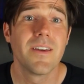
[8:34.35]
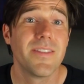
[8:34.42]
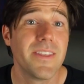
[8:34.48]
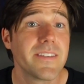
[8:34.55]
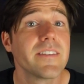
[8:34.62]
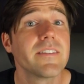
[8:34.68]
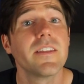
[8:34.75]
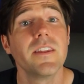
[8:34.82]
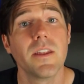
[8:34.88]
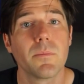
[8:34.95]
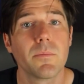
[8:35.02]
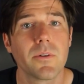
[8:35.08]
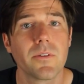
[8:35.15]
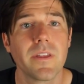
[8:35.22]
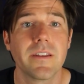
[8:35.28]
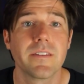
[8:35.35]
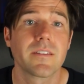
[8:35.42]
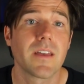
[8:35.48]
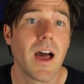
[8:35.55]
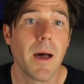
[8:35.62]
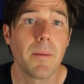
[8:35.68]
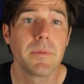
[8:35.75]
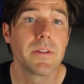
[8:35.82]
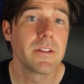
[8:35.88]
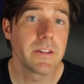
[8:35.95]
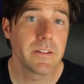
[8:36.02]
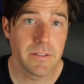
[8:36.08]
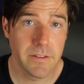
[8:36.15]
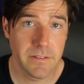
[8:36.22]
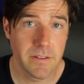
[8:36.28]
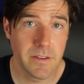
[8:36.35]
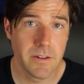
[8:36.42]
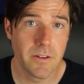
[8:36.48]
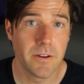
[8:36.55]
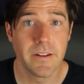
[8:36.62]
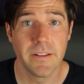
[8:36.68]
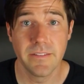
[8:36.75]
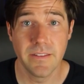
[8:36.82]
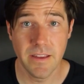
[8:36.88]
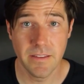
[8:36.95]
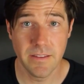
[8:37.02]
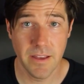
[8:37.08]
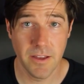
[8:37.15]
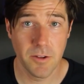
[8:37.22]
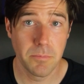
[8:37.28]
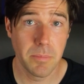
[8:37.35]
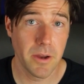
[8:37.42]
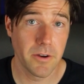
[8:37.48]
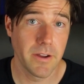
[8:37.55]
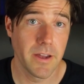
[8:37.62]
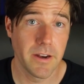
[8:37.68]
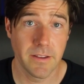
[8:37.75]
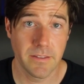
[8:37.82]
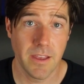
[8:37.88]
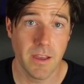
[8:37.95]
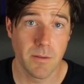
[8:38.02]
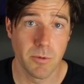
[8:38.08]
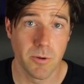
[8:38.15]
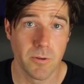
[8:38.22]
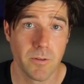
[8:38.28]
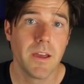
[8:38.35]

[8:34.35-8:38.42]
This is the number that is commonly listed on a detailed periodic table